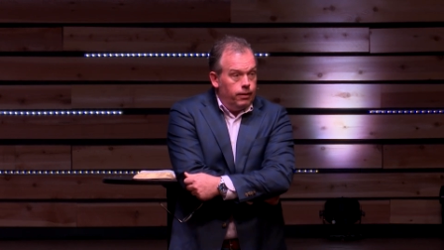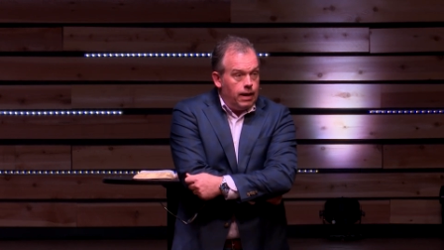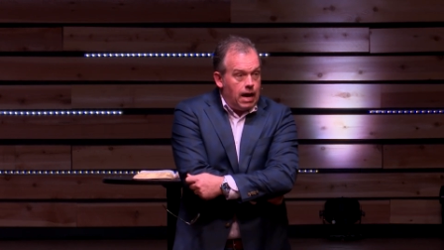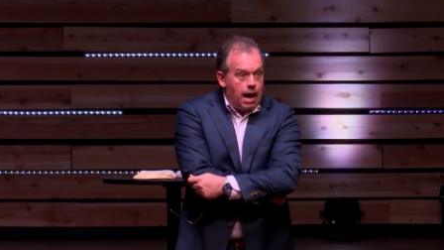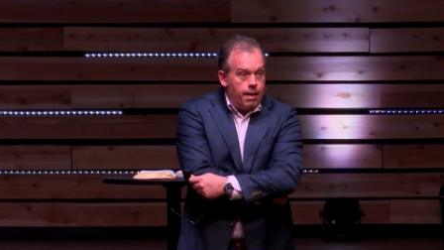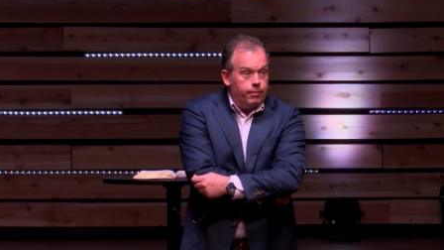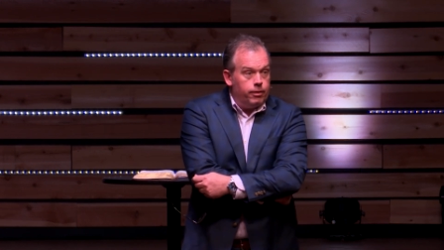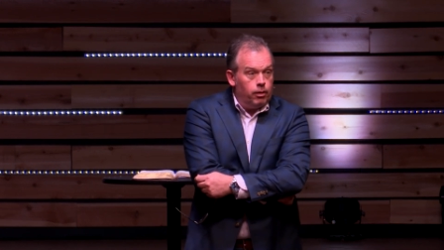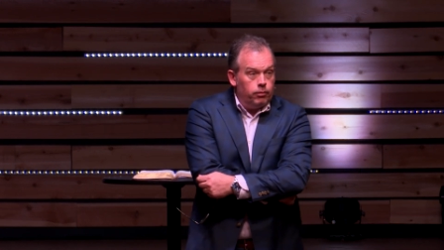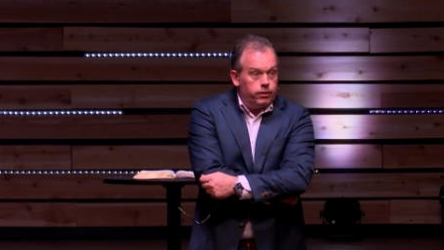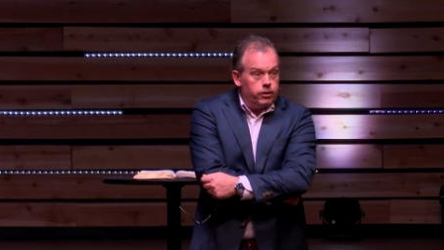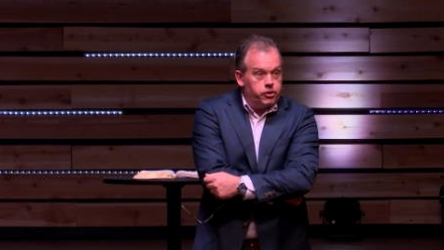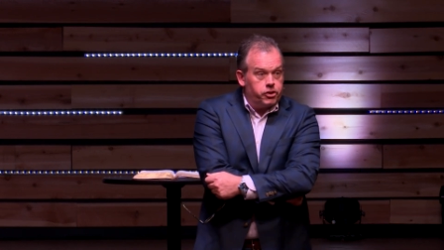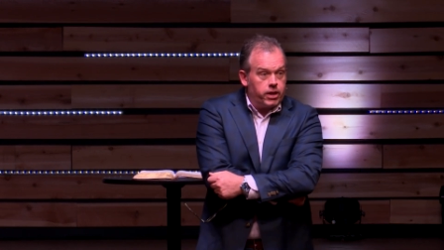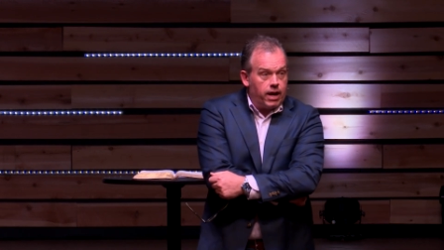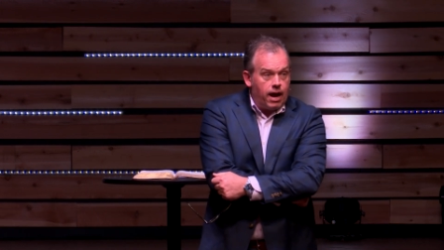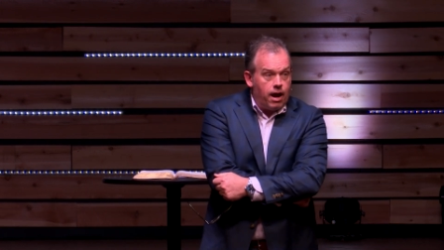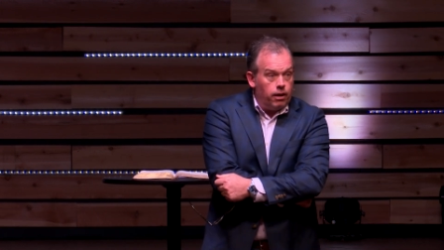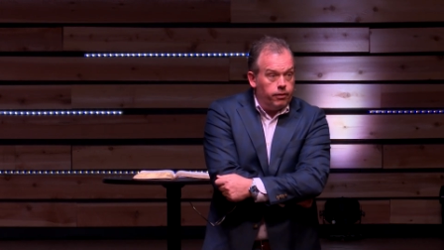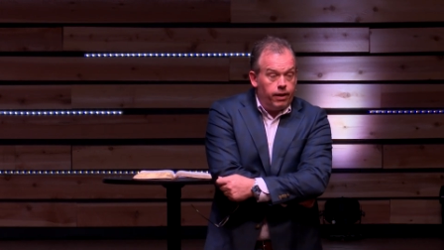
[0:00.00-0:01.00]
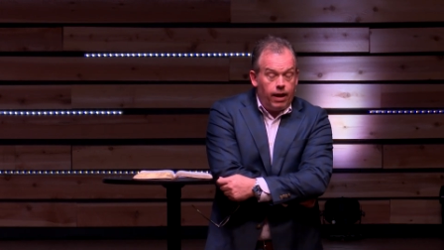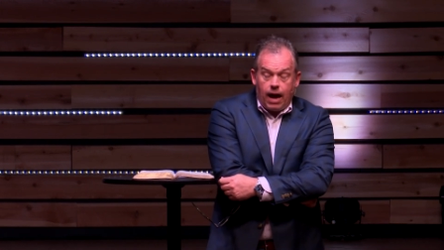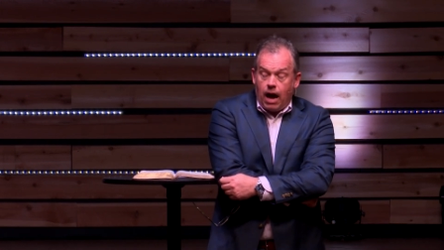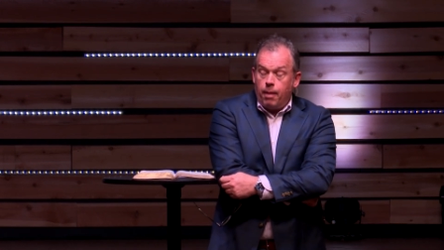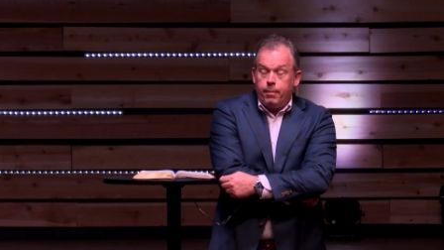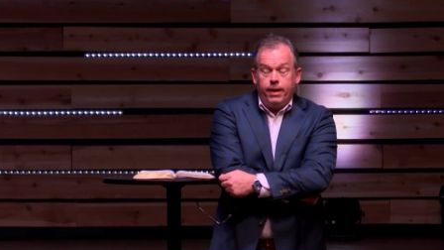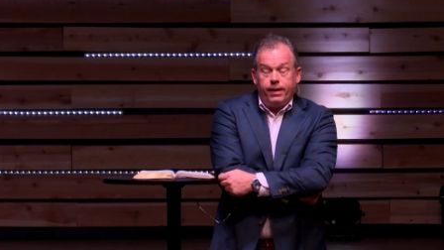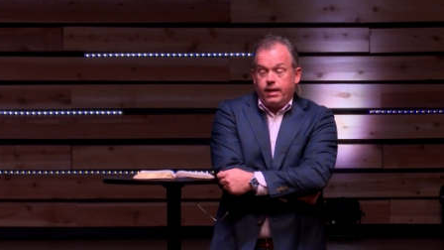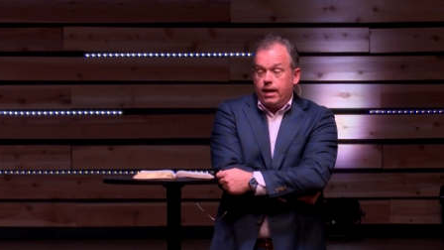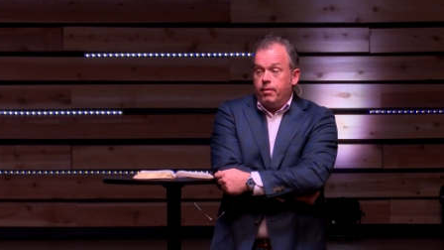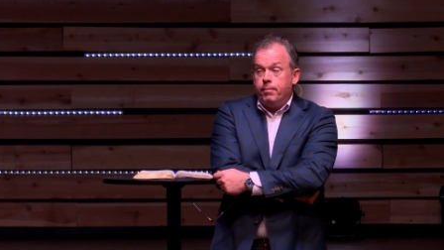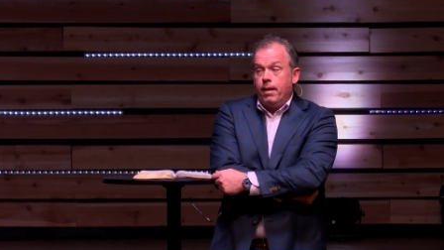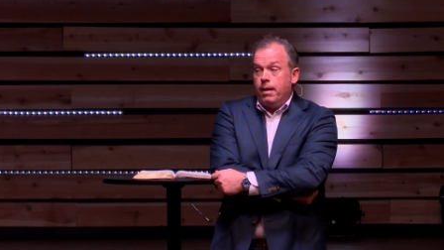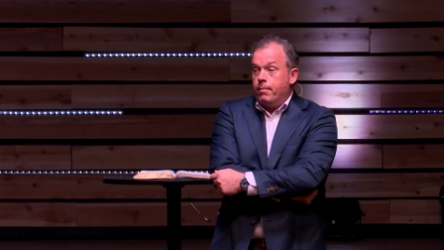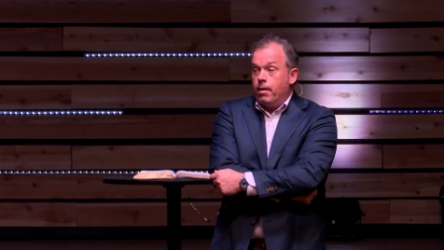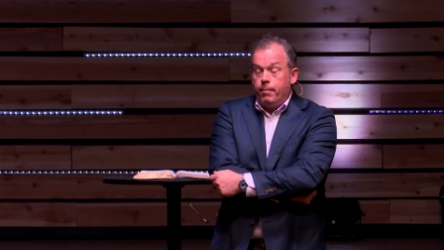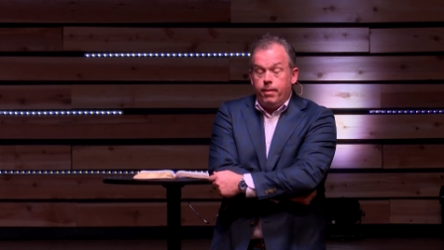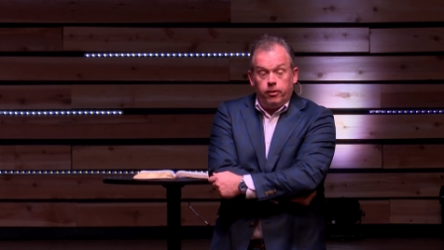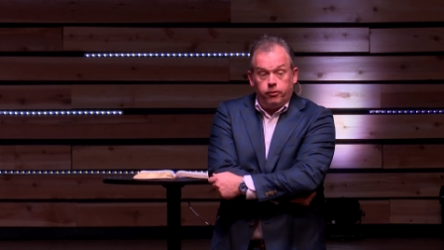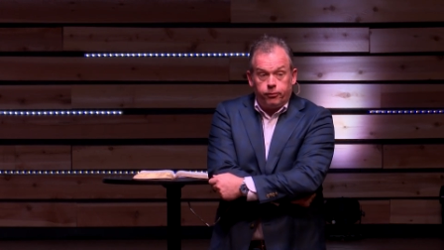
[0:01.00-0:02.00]
I'm an only child. I'll make everybody
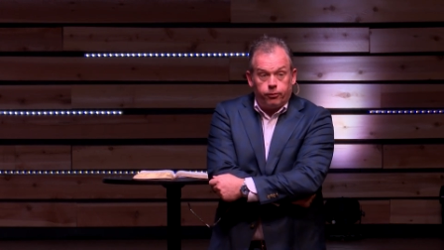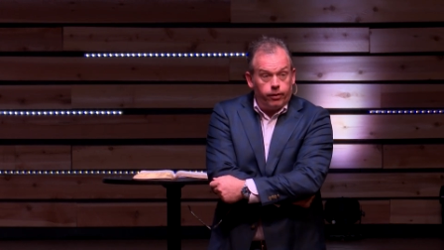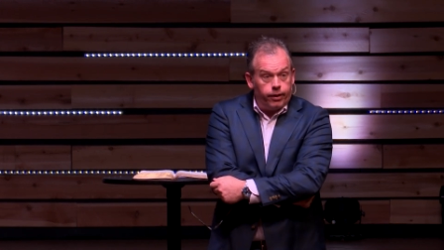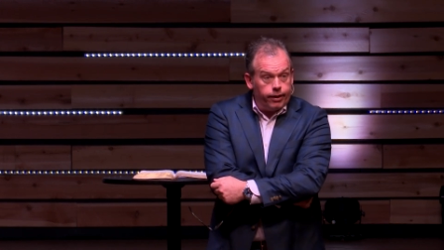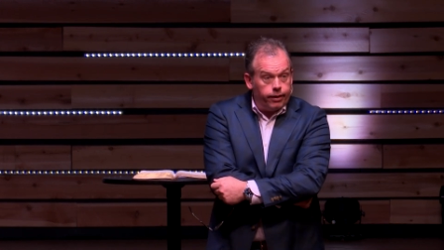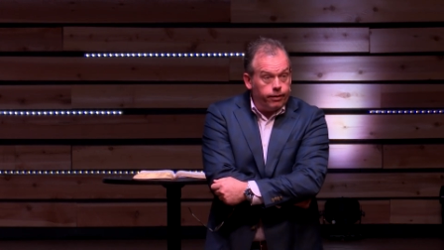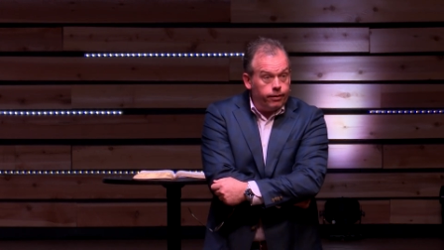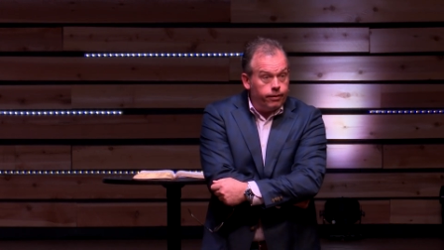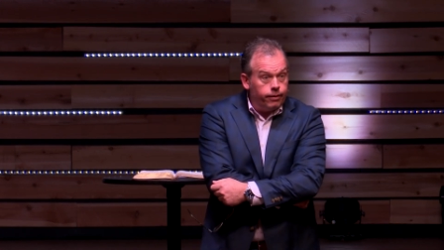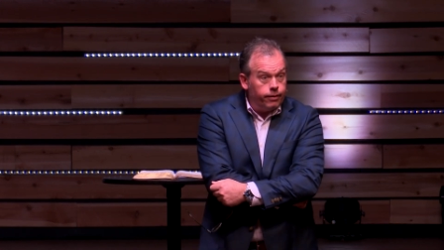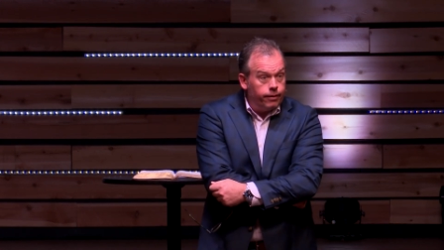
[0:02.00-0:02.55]
my best friend.